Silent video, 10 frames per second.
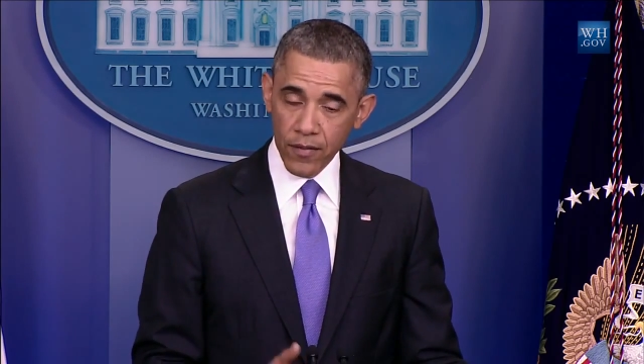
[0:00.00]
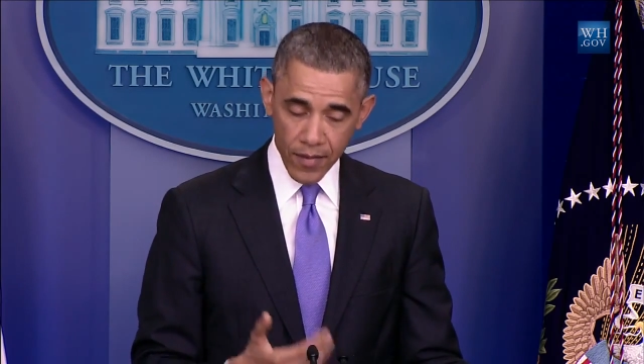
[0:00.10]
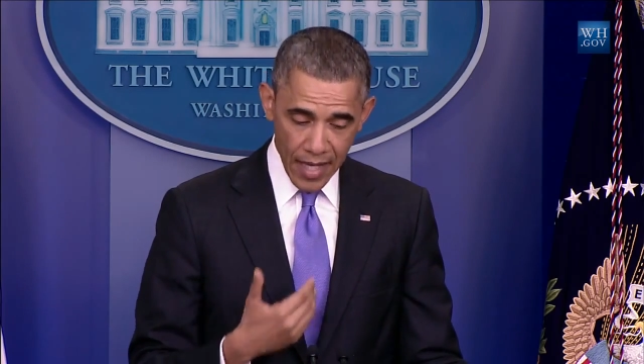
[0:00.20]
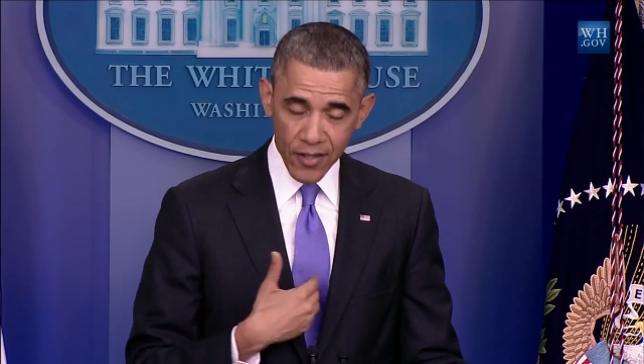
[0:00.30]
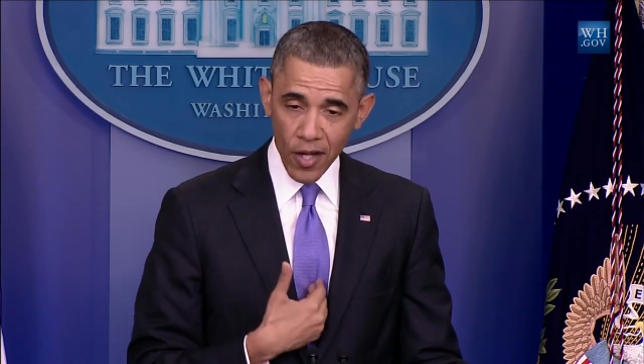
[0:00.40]

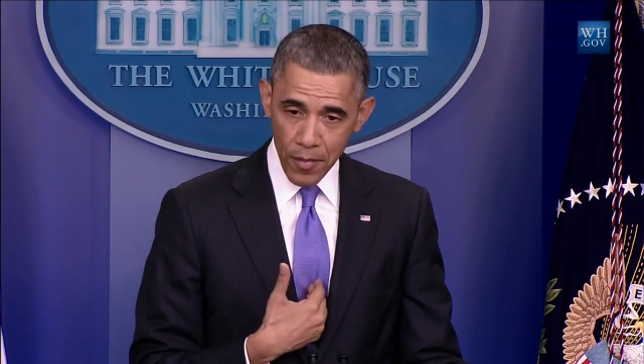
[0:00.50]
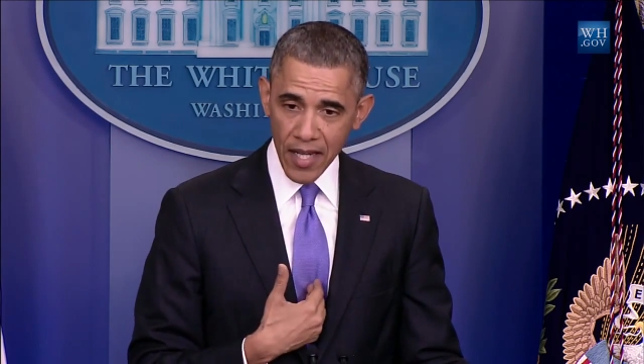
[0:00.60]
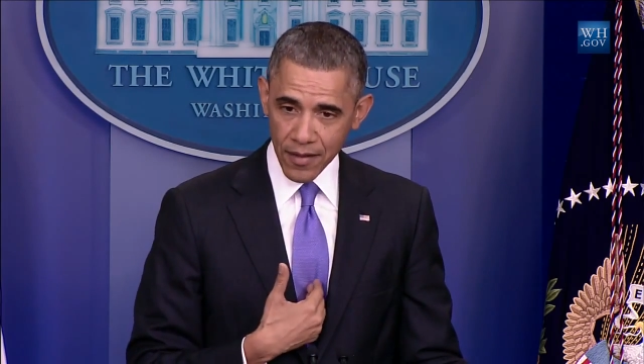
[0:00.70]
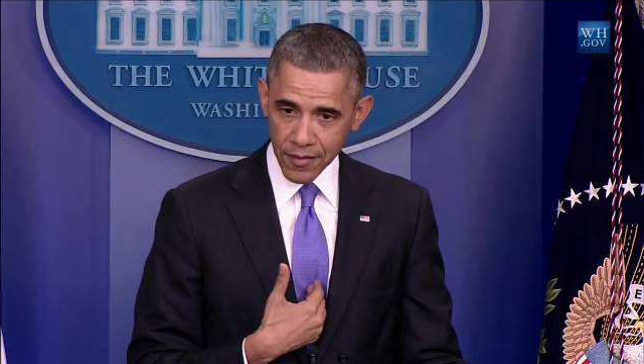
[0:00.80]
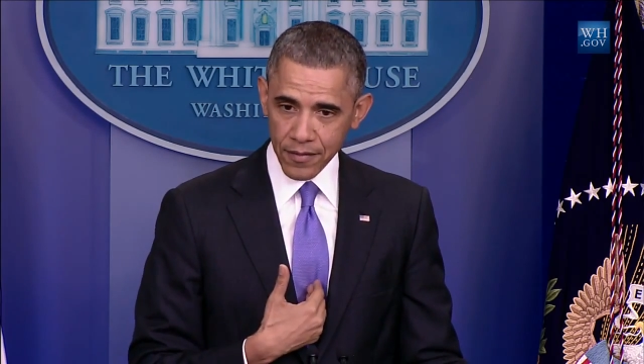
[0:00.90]
that's on me.
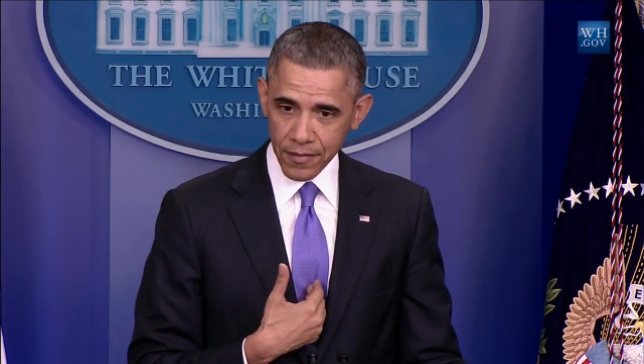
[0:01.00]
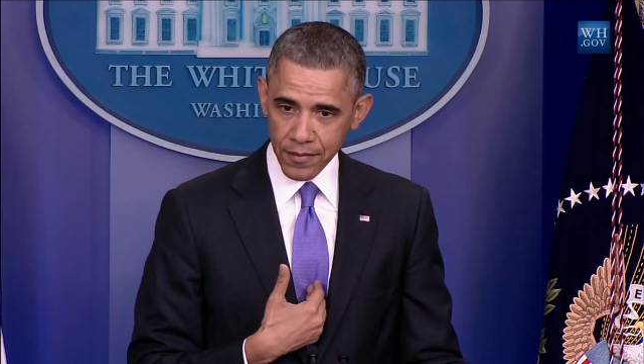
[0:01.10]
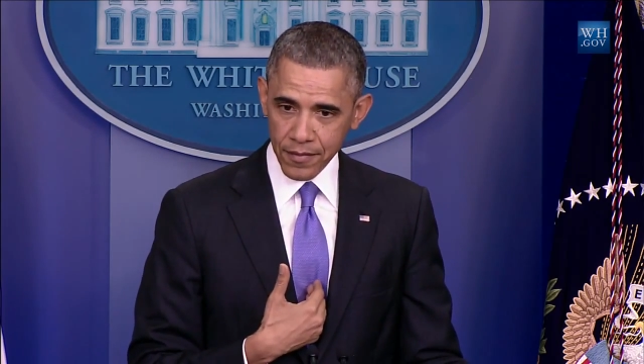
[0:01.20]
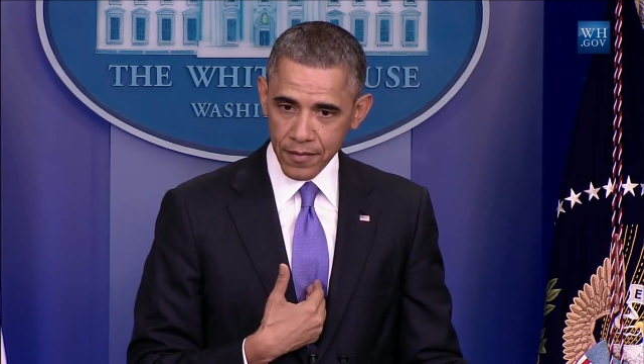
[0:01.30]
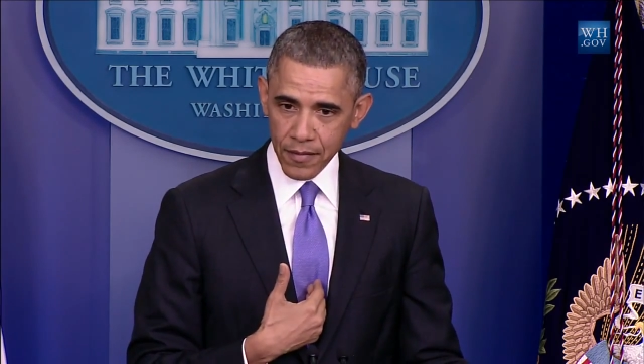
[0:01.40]

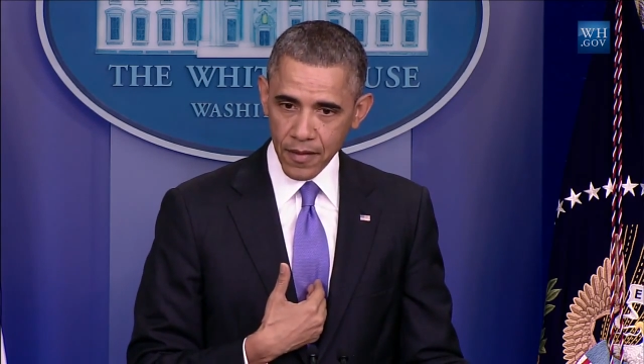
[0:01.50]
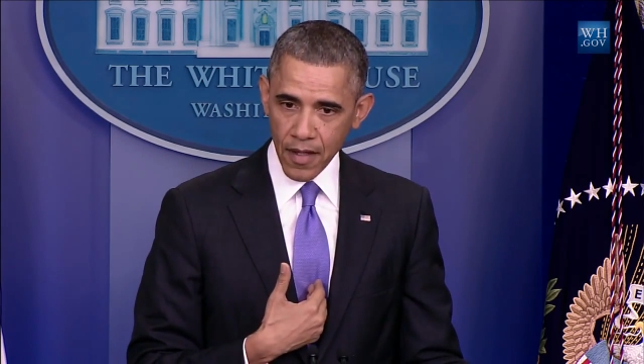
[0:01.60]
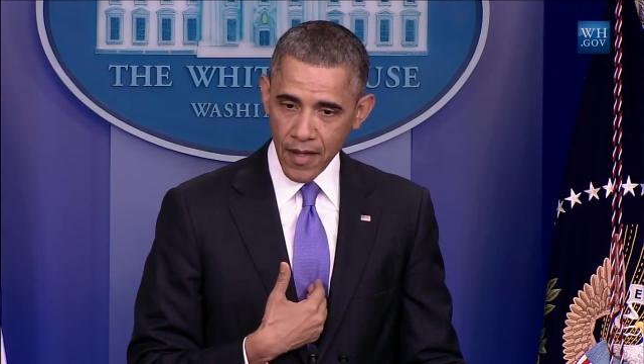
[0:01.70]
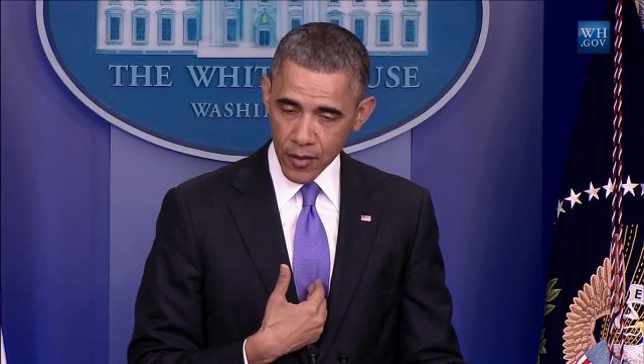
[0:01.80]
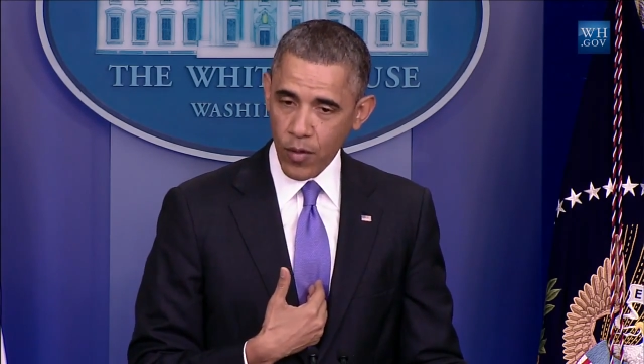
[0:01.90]

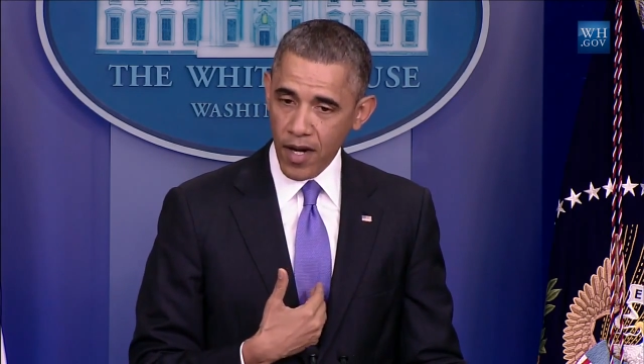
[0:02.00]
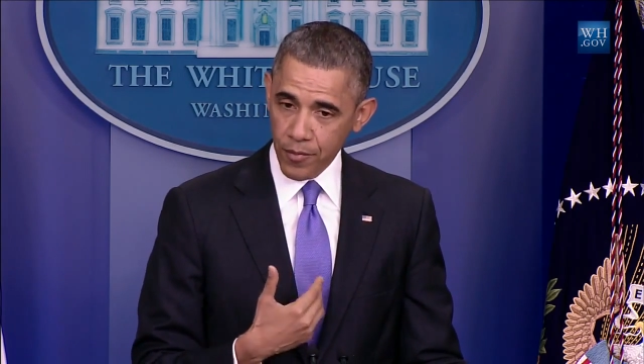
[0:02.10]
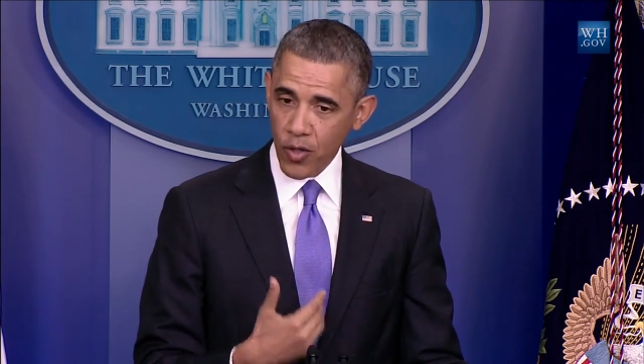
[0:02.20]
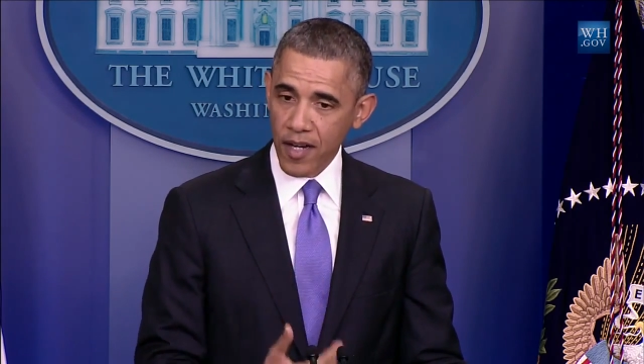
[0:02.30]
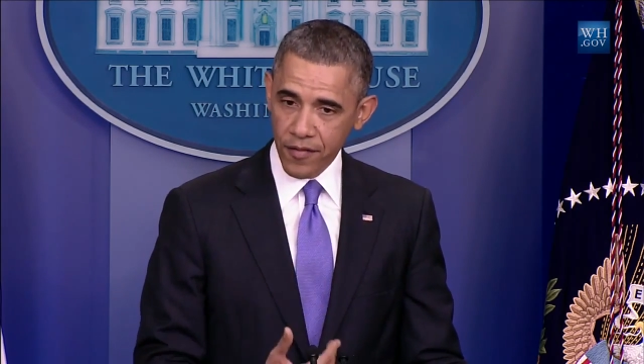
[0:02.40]
And that's why I'm
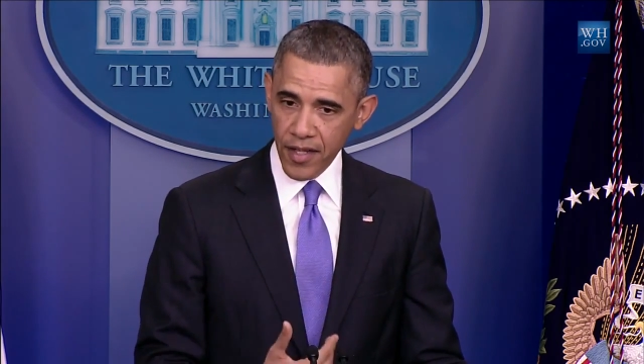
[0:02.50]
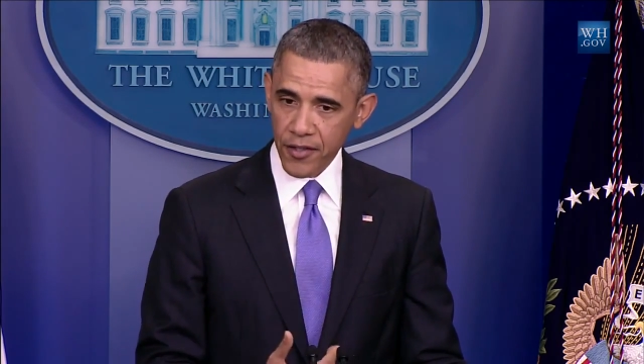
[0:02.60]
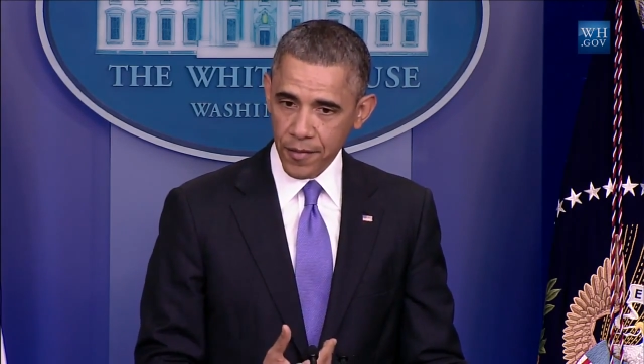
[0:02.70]
trying to fix it.